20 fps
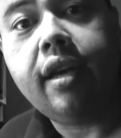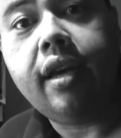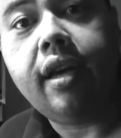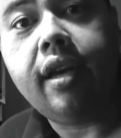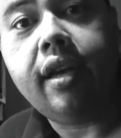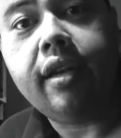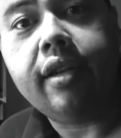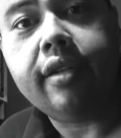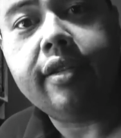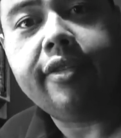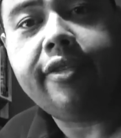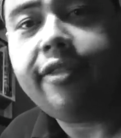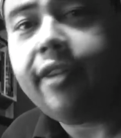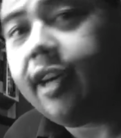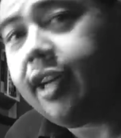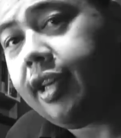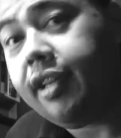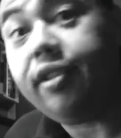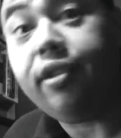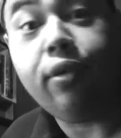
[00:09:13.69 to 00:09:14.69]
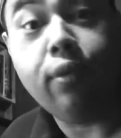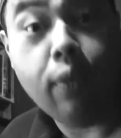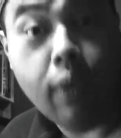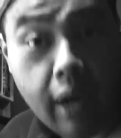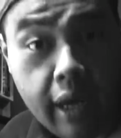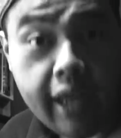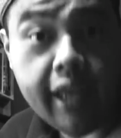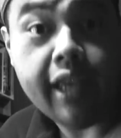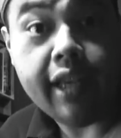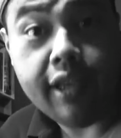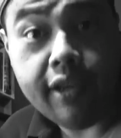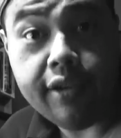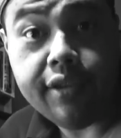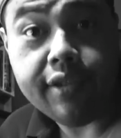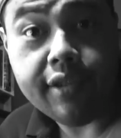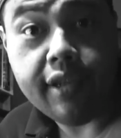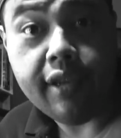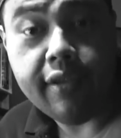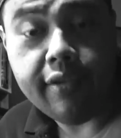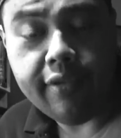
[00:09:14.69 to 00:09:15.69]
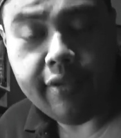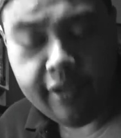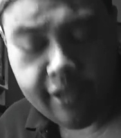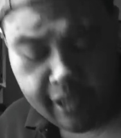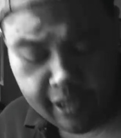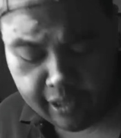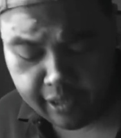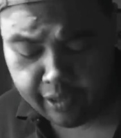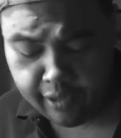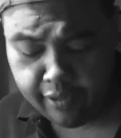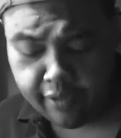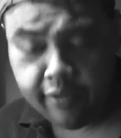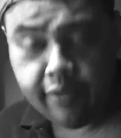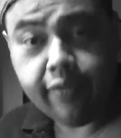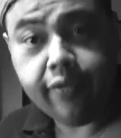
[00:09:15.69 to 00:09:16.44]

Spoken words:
And fuck it, you want to get yourself, okay?